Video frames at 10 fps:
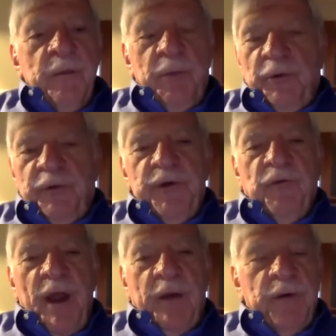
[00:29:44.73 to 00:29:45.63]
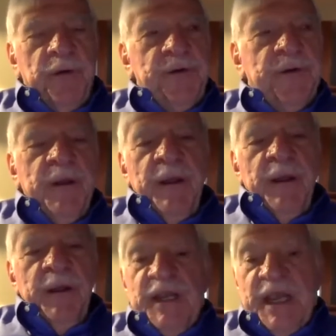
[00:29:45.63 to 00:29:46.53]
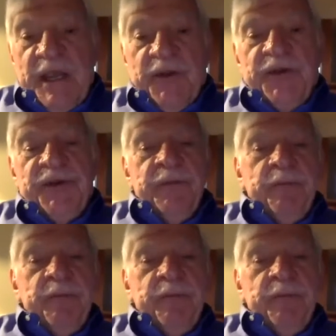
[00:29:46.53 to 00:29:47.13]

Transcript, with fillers: building records, deeds.